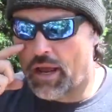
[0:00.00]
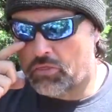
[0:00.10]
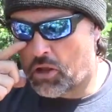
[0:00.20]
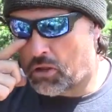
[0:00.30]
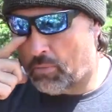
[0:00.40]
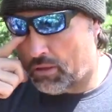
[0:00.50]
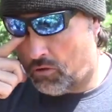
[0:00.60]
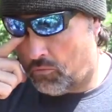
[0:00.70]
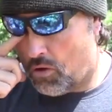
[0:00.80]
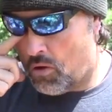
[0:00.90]
I thought to
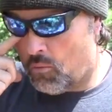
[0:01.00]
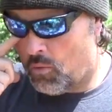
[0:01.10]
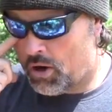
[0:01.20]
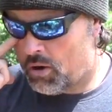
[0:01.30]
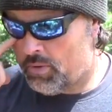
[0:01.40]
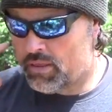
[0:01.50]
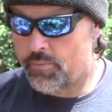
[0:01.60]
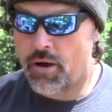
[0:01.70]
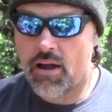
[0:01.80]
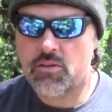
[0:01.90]
myself, well, what could be
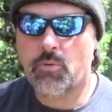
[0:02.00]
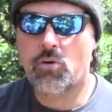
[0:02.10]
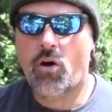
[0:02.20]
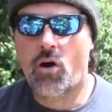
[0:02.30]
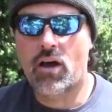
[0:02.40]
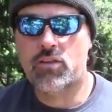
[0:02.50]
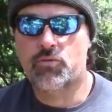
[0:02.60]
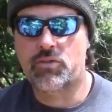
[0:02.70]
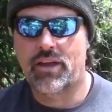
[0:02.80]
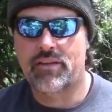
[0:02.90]
the possible cause
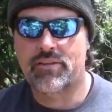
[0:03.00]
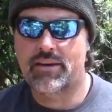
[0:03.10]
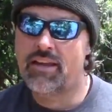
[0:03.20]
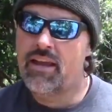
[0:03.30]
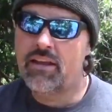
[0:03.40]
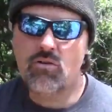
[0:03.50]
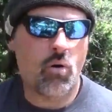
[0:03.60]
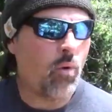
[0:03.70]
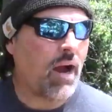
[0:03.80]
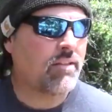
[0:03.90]
for this? And, you
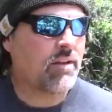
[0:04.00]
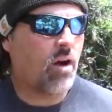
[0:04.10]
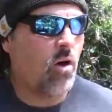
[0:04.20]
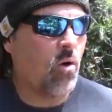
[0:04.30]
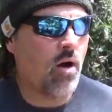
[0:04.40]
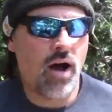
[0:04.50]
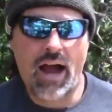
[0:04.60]
know, a while ago,